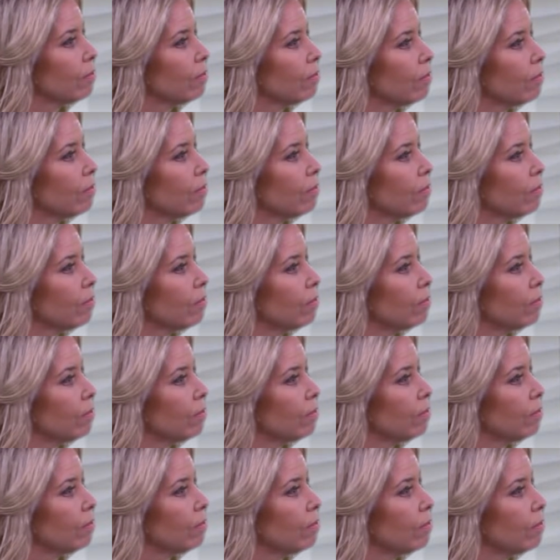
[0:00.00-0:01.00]

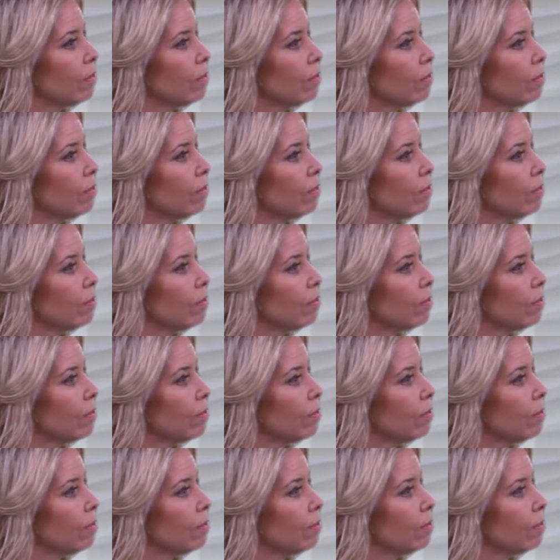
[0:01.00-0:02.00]

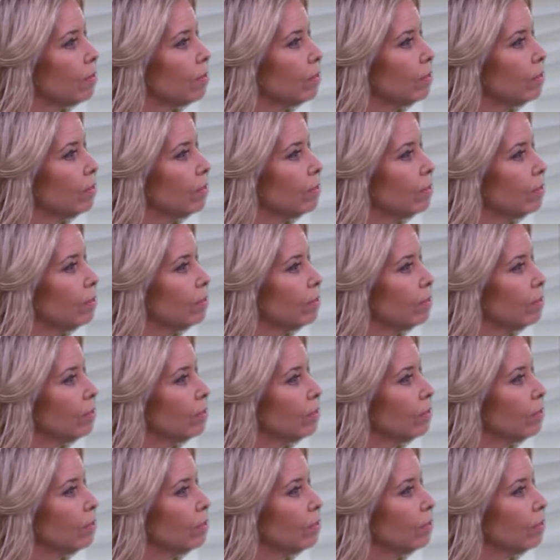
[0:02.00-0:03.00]

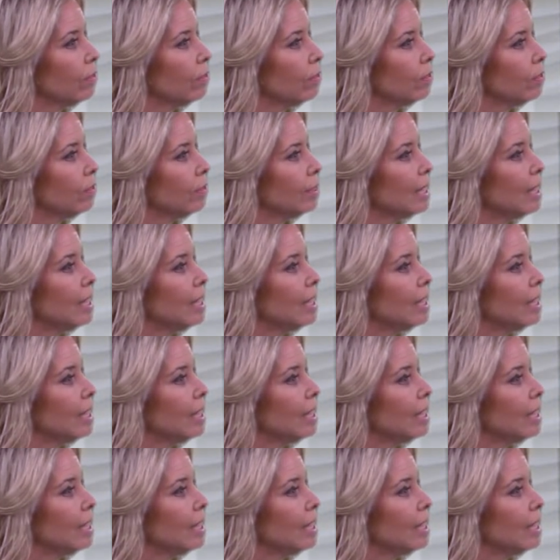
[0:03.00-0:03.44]
(silent)